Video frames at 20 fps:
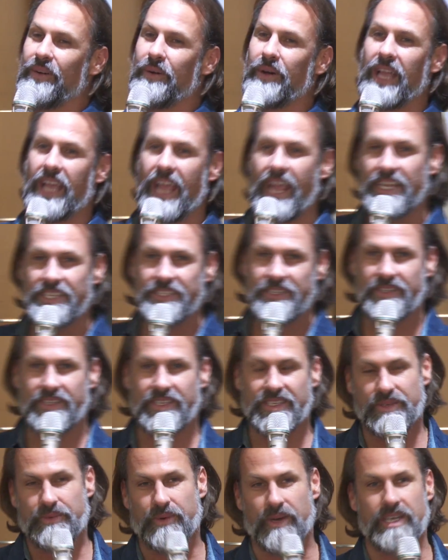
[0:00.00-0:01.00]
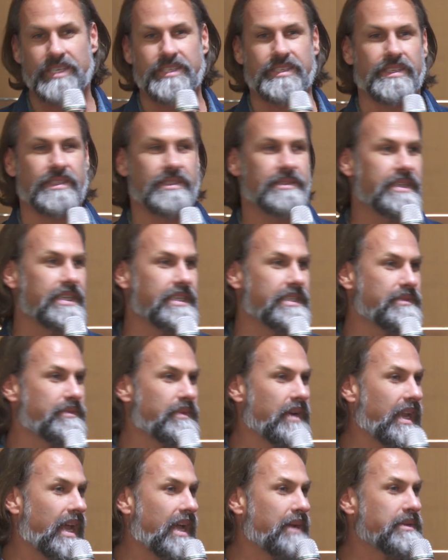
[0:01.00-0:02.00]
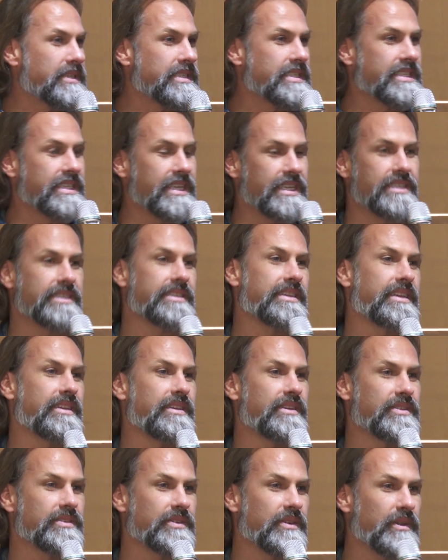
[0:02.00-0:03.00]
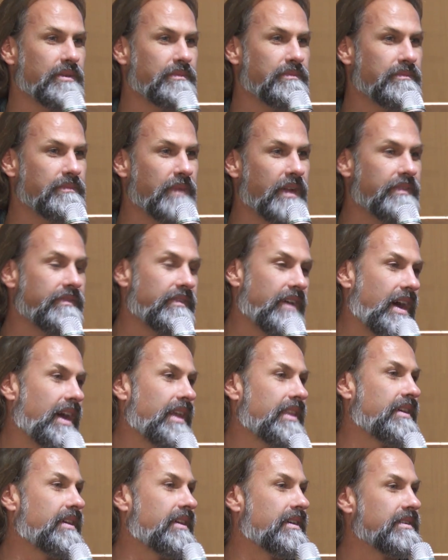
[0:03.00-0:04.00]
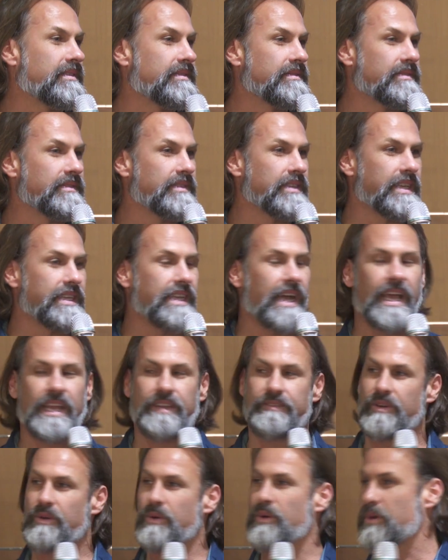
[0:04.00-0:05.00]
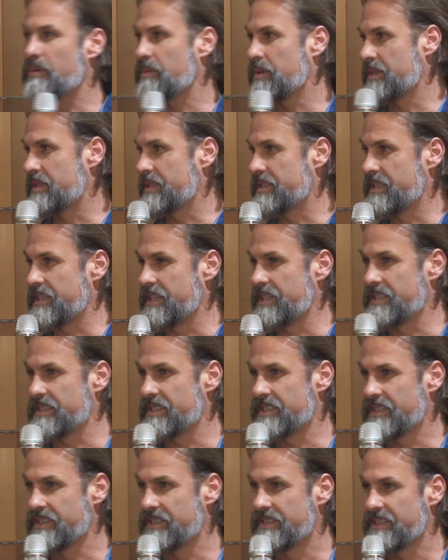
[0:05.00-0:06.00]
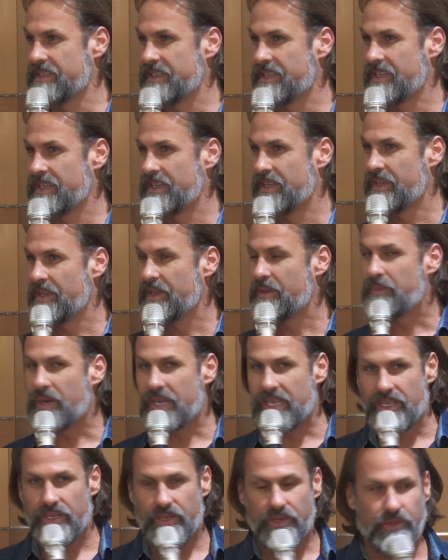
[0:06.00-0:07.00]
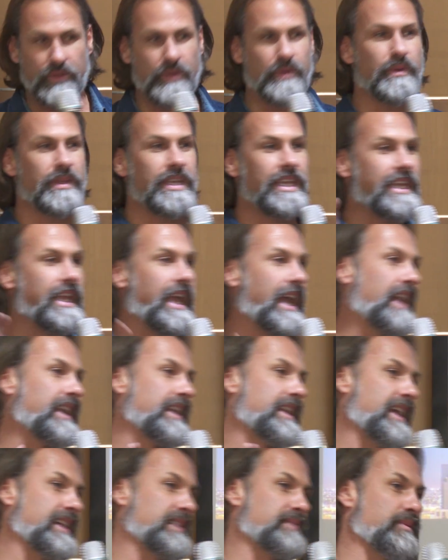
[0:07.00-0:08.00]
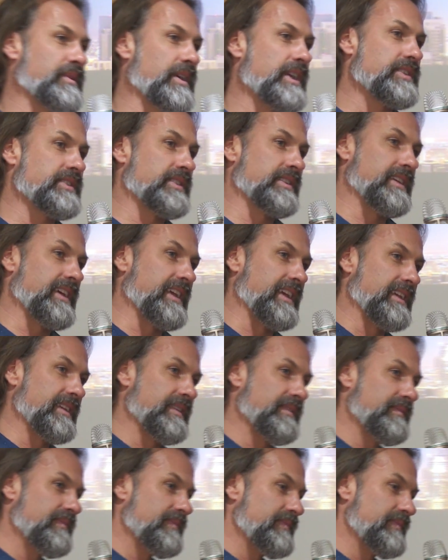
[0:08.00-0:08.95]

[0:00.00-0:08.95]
Well, I ask you these questions because when I was 16 years old, my father, he died of a horrible disease. But he knew he had an expiration date.